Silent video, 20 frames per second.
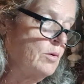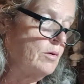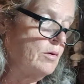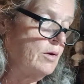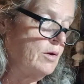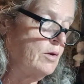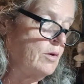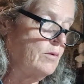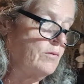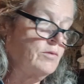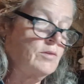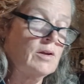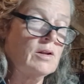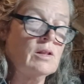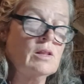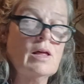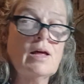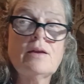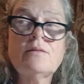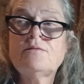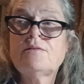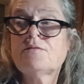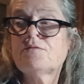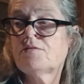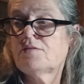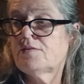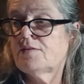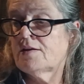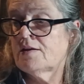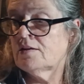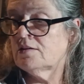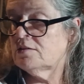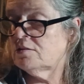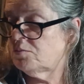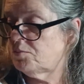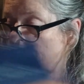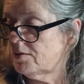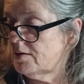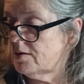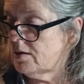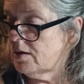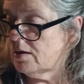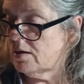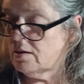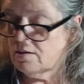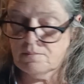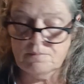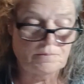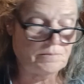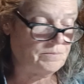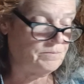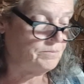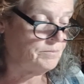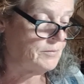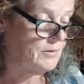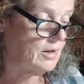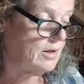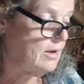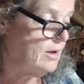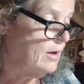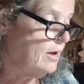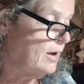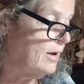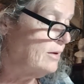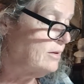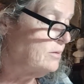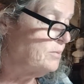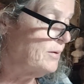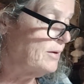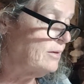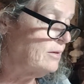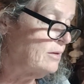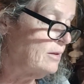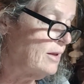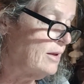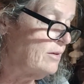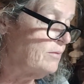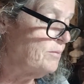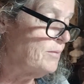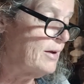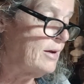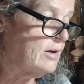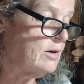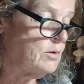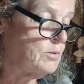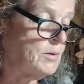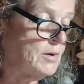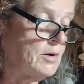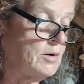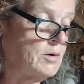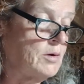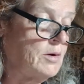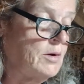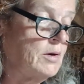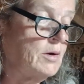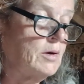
done a lot of different things, but I spent a lot of my career